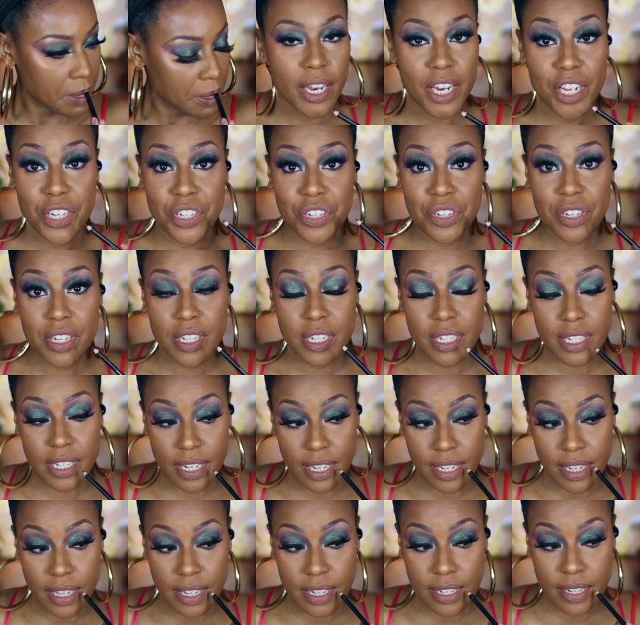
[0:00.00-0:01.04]
And as you can
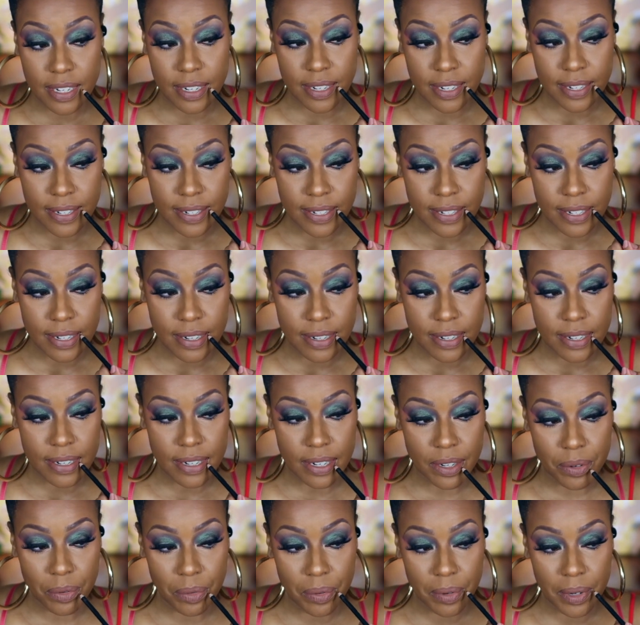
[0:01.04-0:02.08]
see, this goes
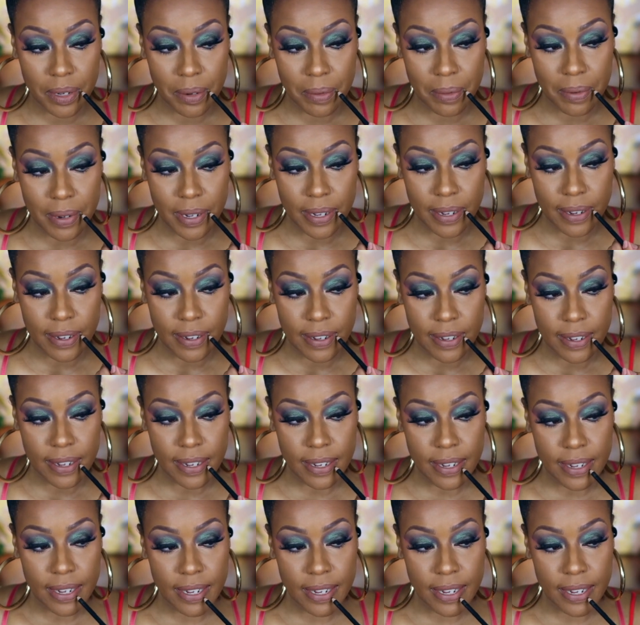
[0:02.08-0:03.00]
on really well.